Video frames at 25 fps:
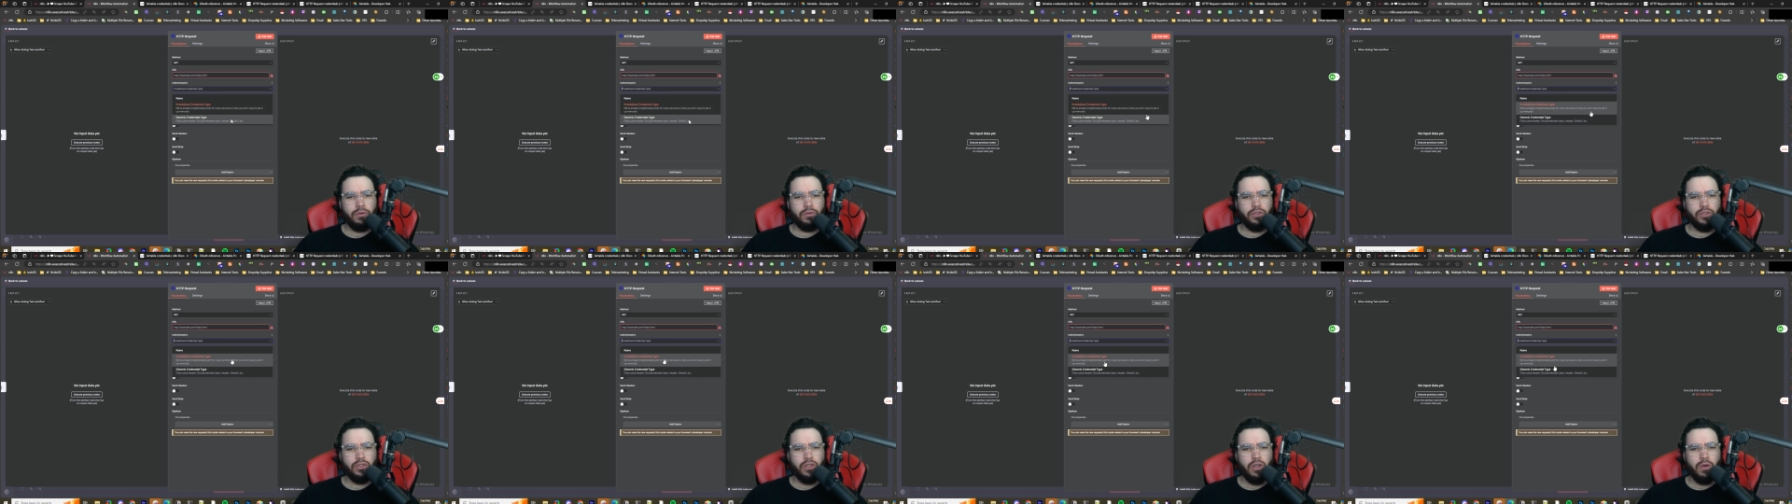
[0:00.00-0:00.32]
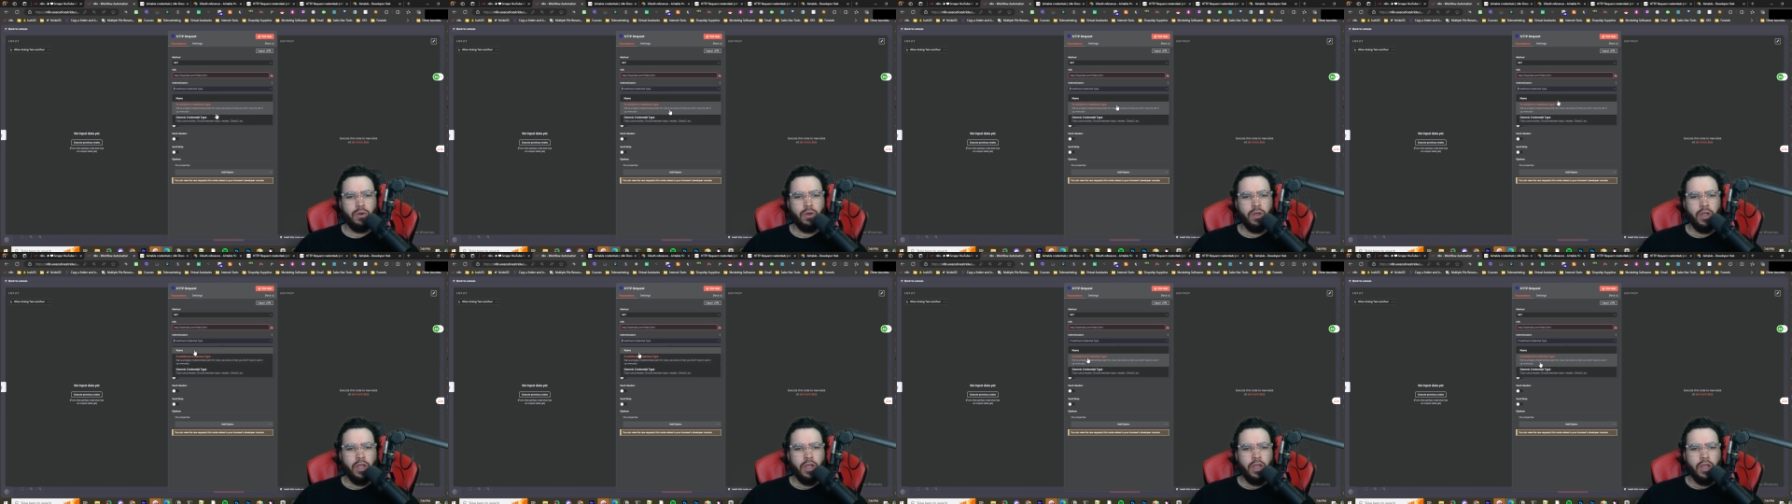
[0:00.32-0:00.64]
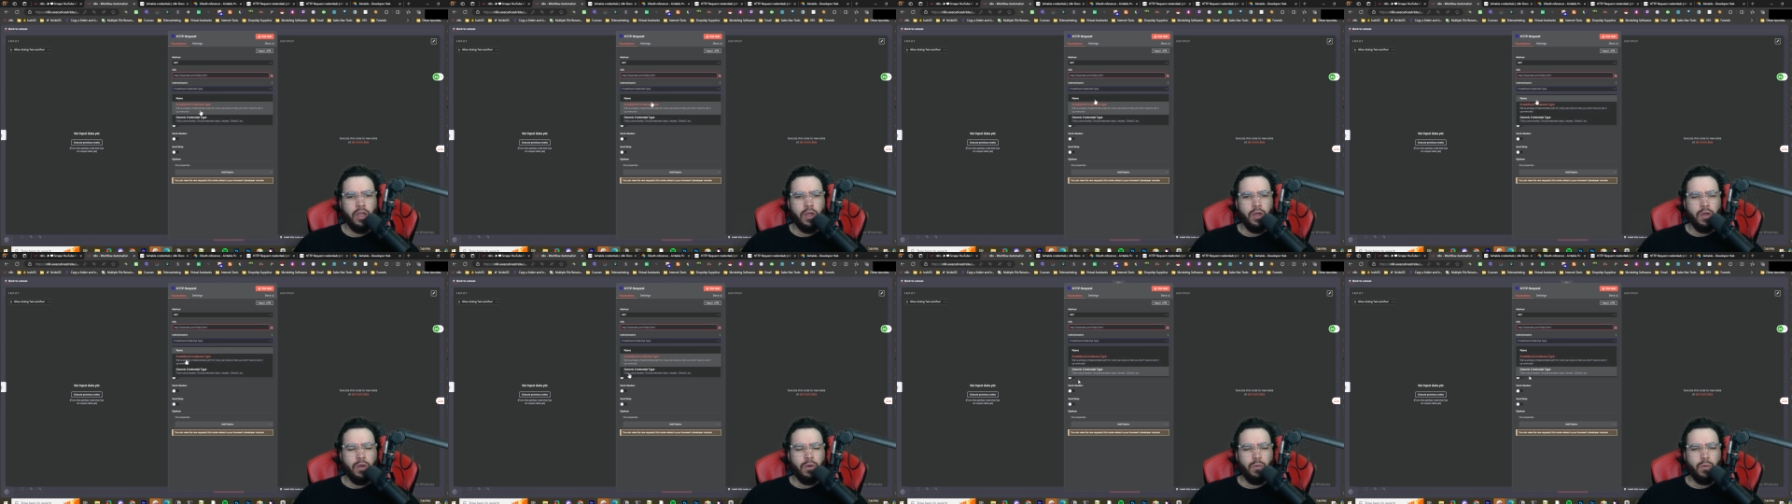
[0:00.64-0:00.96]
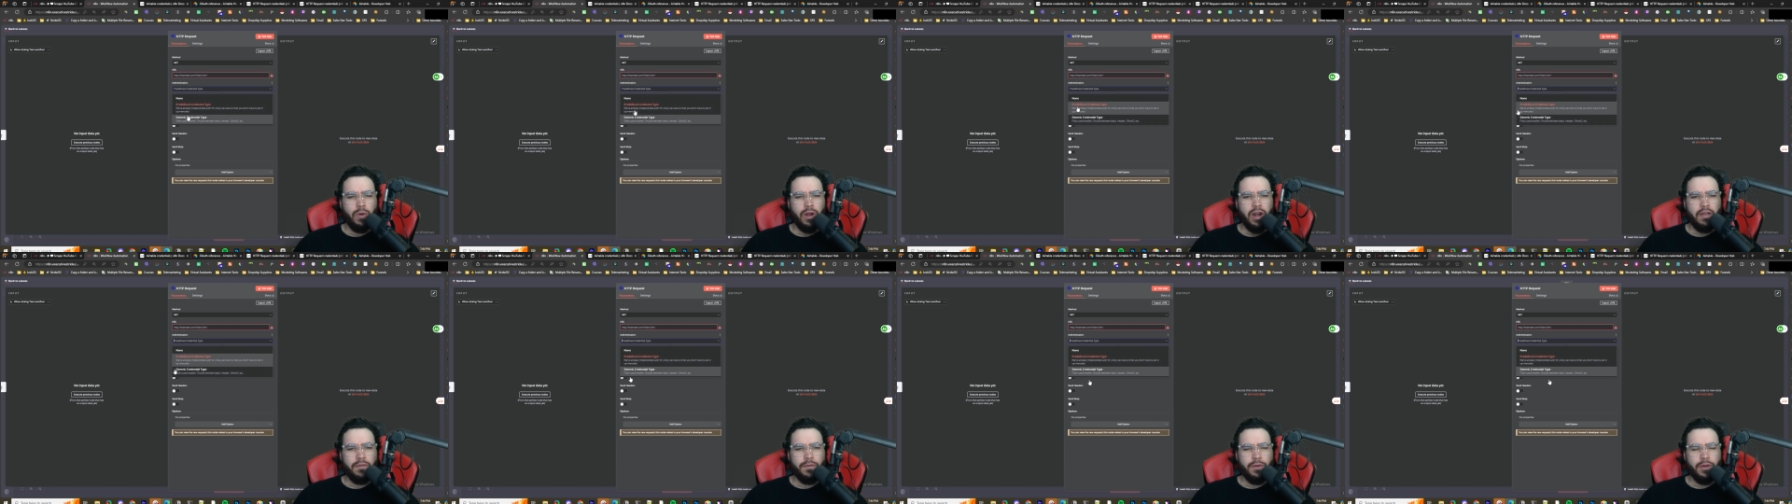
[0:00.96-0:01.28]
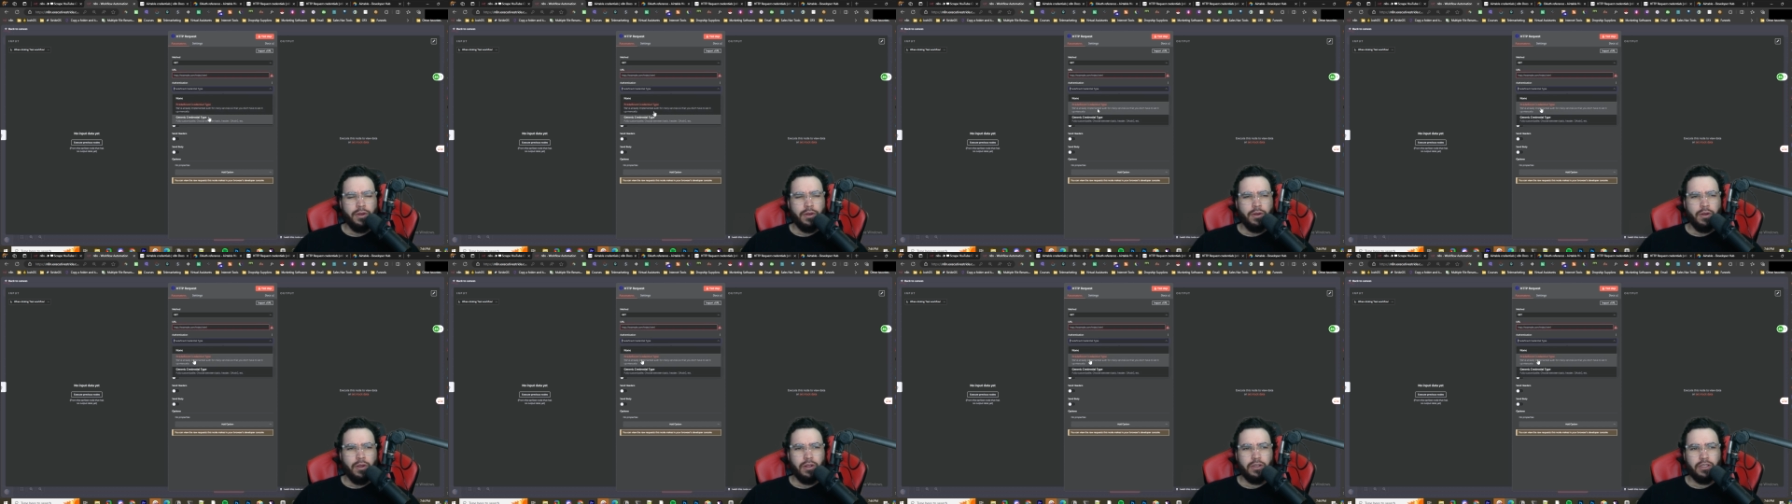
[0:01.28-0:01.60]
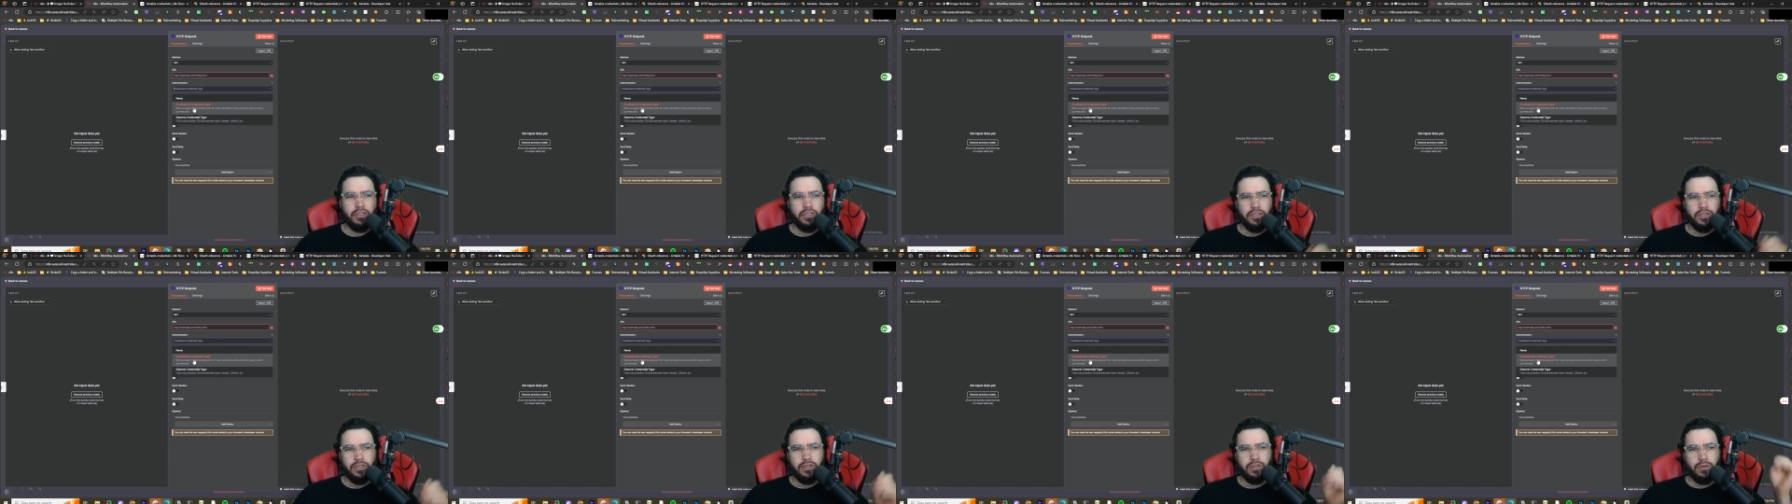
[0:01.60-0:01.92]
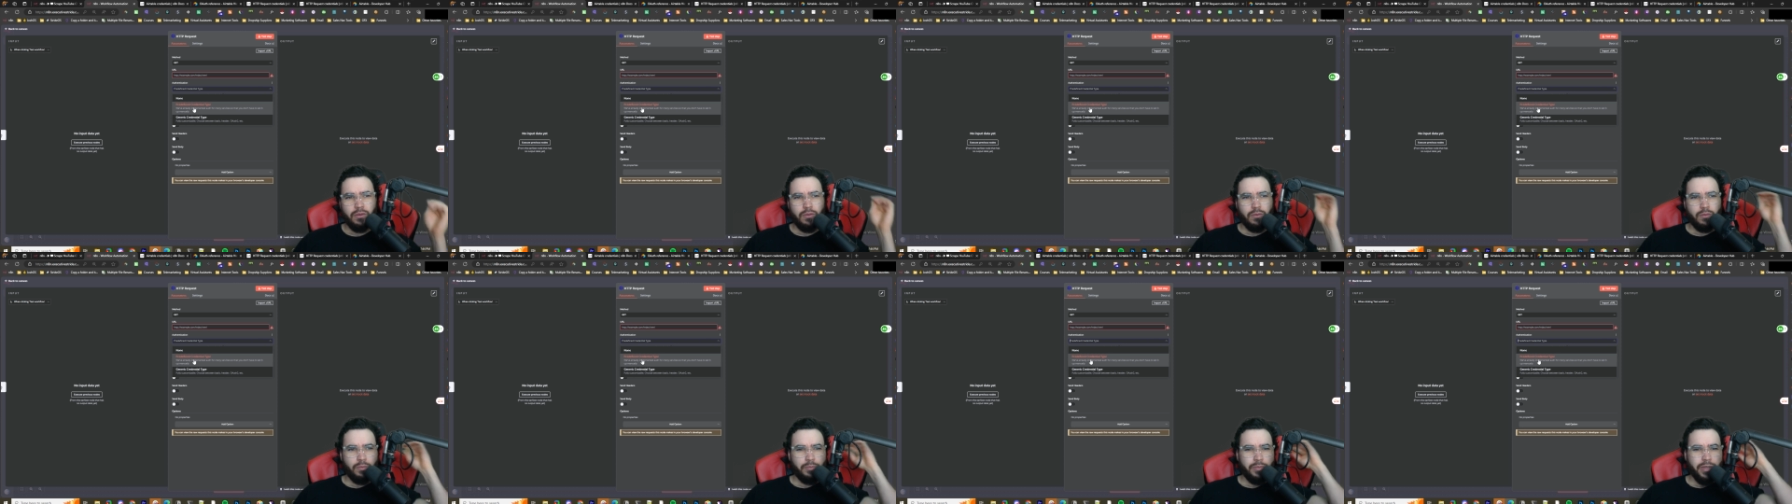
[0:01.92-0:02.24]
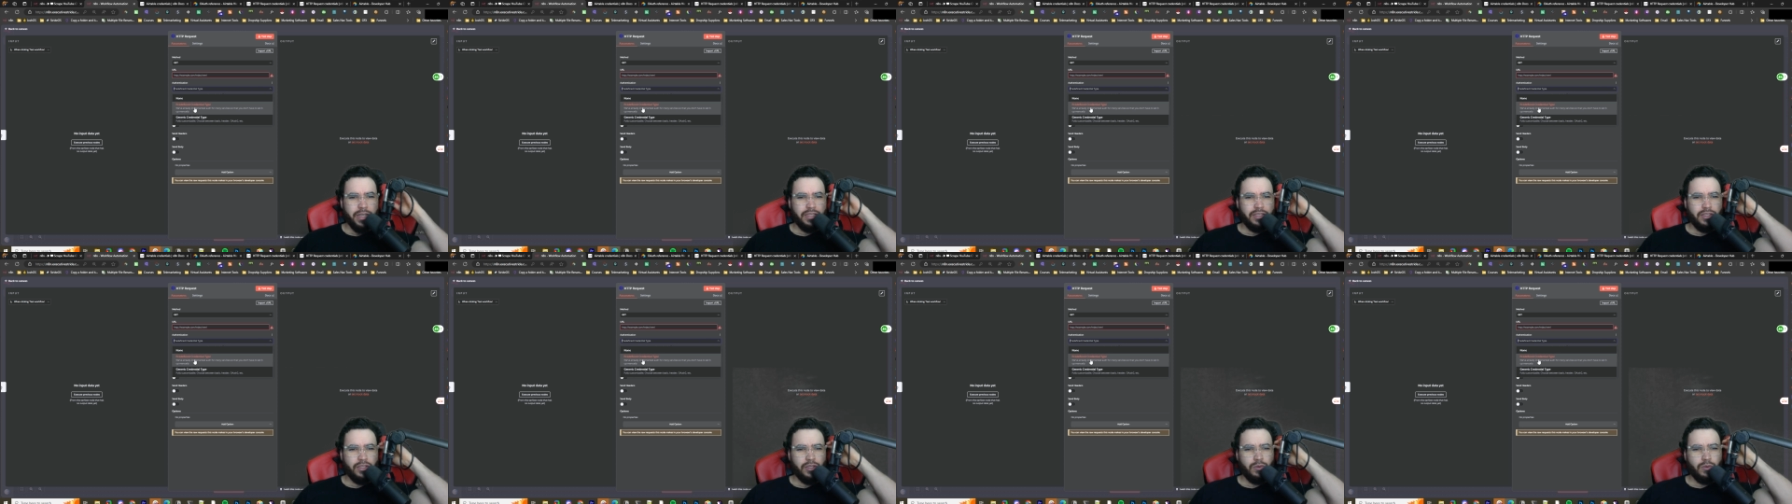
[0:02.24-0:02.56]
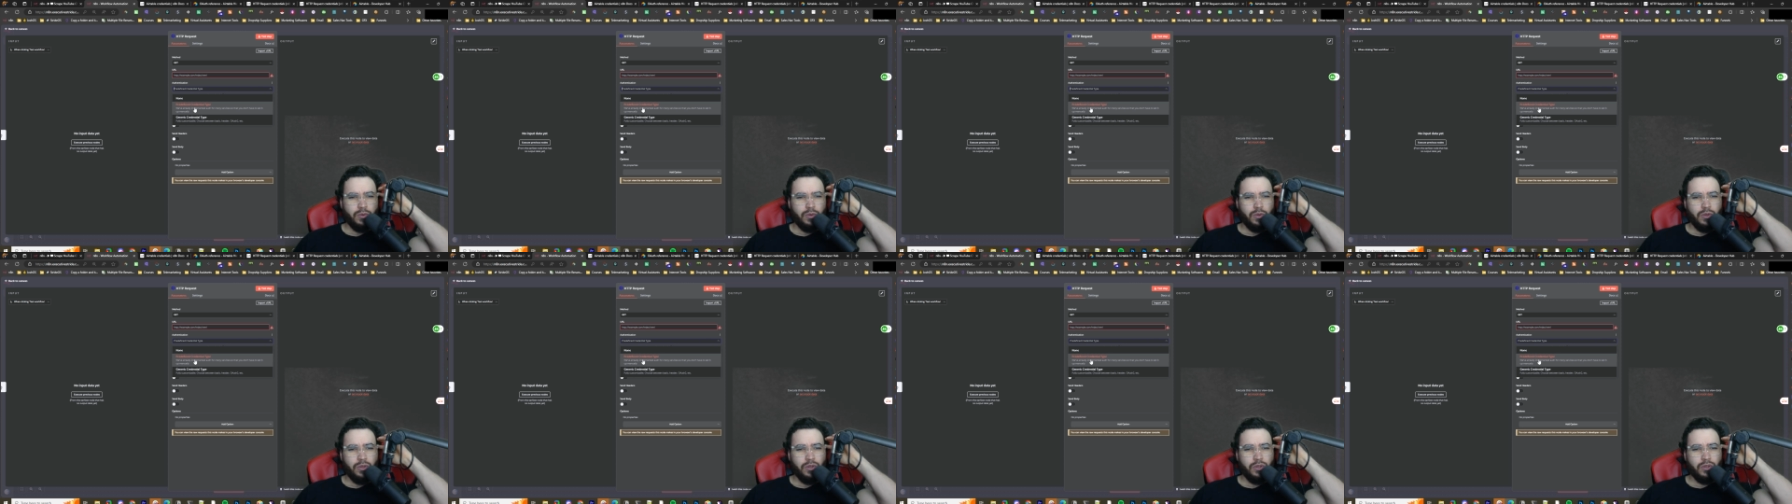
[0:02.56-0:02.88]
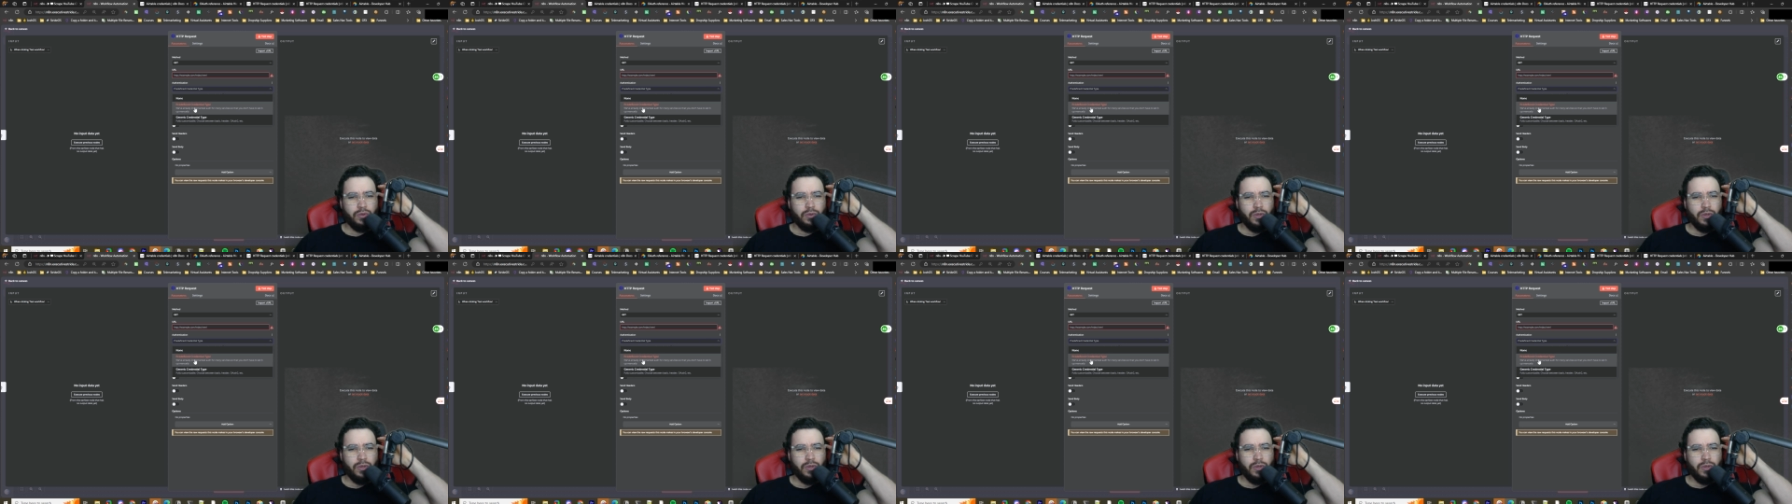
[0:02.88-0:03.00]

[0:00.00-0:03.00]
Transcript: So whenever you're just basic rules,